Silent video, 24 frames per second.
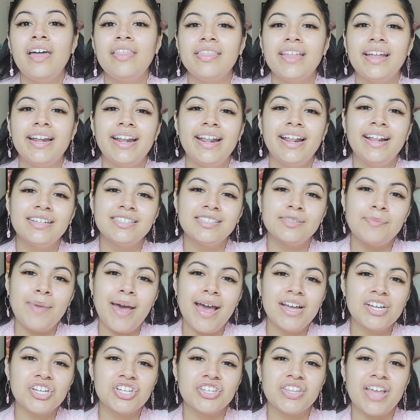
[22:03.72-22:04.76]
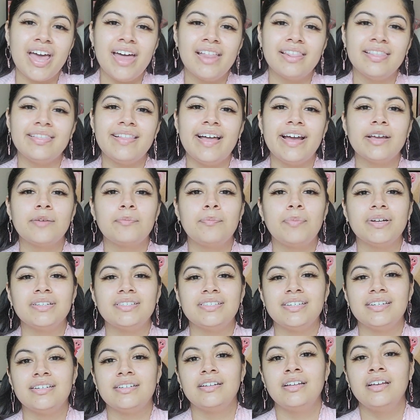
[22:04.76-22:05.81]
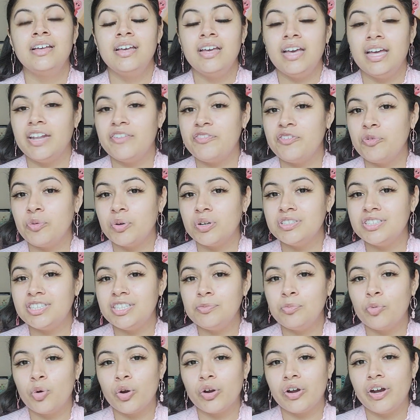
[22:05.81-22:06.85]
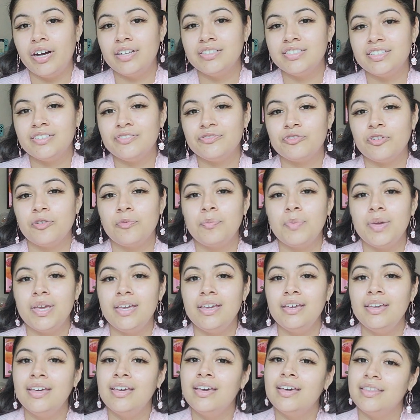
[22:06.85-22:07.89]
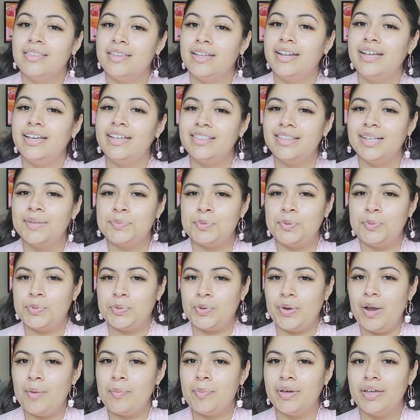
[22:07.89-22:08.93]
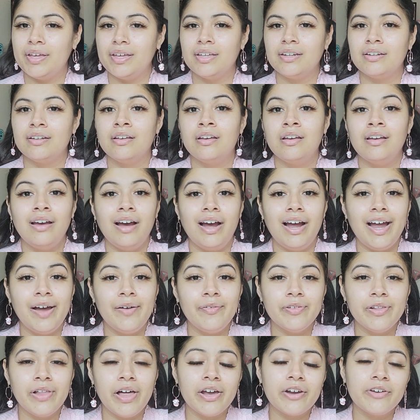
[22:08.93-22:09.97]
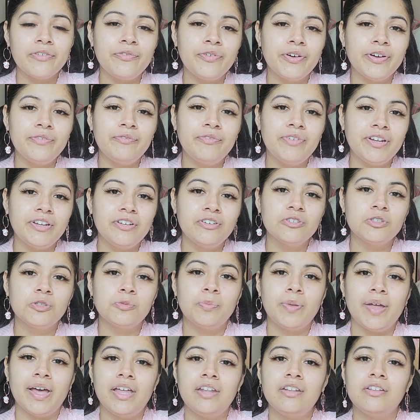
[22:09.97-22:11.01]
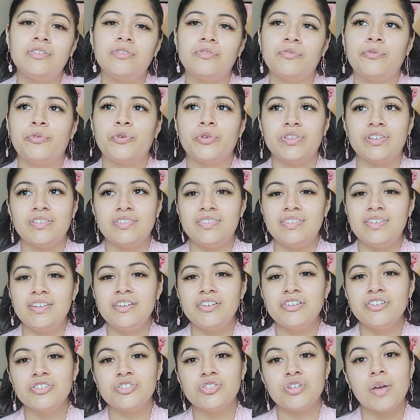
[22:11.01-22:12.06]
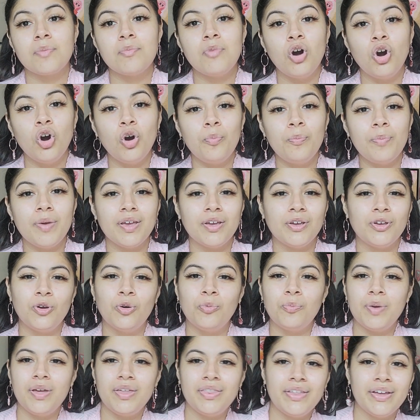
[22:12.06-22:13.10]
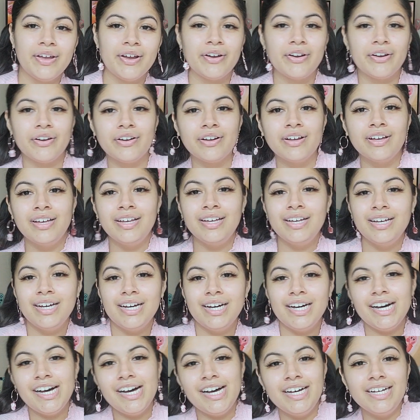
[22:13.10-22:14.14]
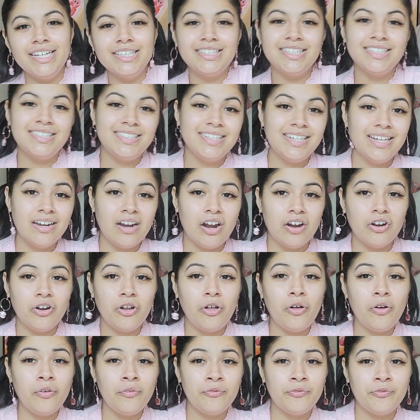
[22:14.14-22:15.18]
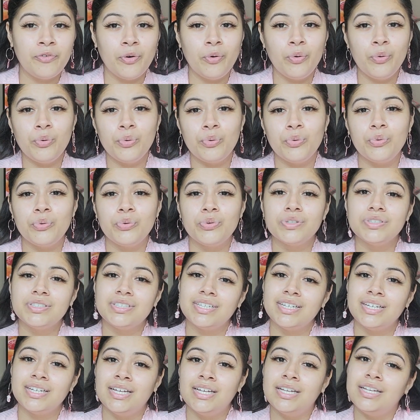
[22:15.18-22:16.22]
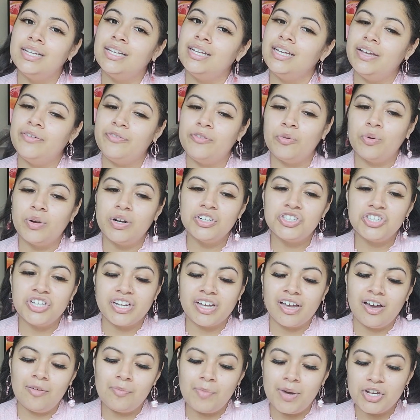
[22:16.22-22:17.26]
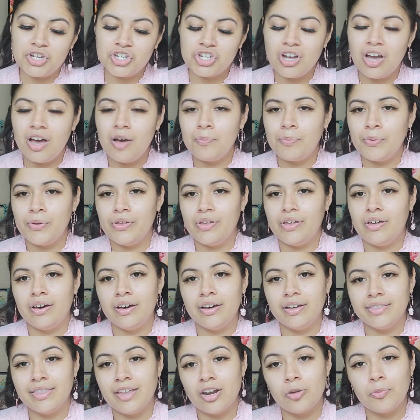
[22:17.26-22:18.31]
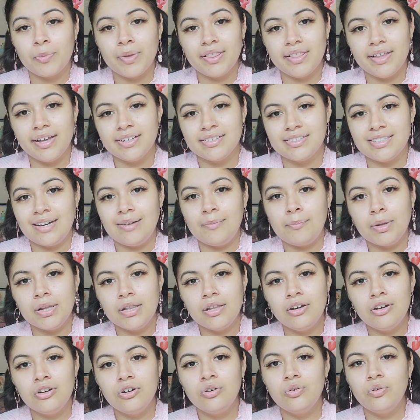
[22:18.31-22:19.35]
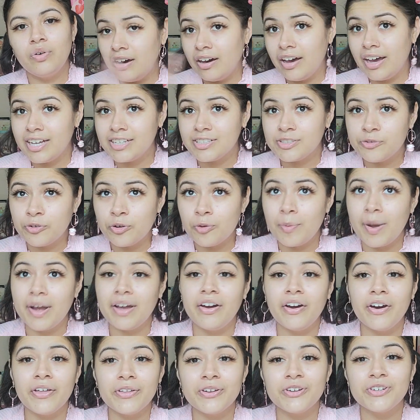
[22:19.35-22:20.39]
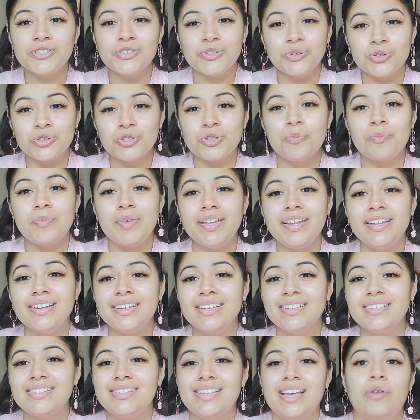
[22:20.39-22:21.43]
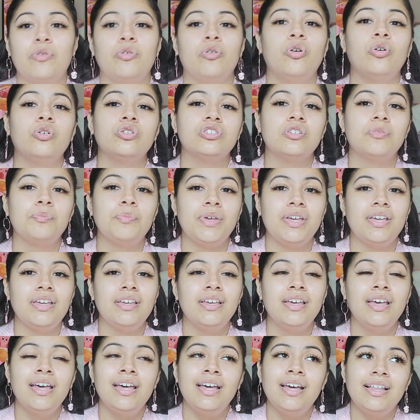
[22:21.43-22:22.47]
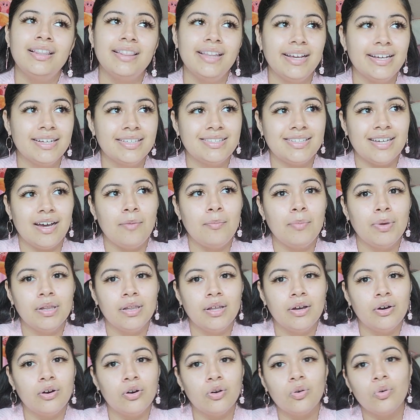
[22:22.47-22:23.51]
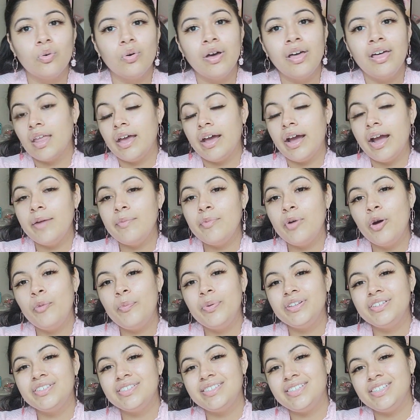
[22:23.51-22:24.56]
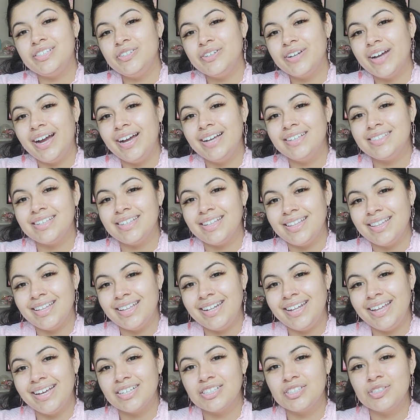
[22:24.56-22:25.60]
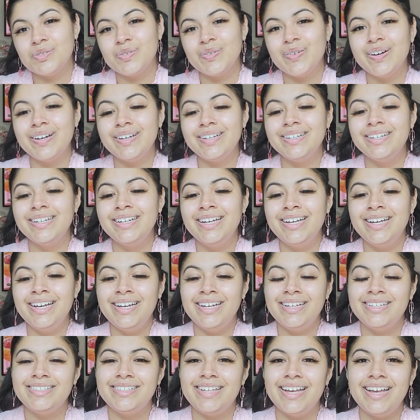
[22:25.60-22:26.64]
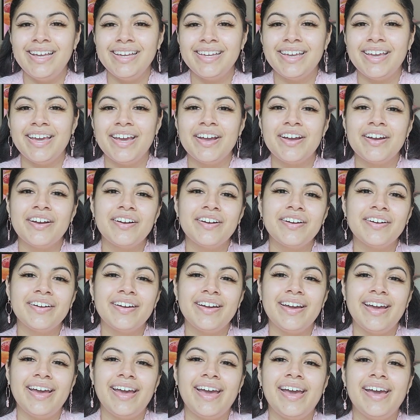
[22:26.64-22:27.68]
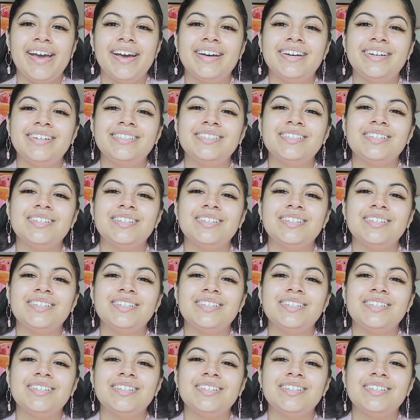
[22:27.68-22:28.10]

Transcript: then smash that like button, and if you want to see more content from me, then hit that subscribe button. I have a lot of fun videos planned for this year, so I'm hoping you'll be there to see it all unfold. If you want to check out my shop, that'll be linked down below. As for my other social medias, that will also be linked down below. I'm hoping to see you guys in the next one. Take care and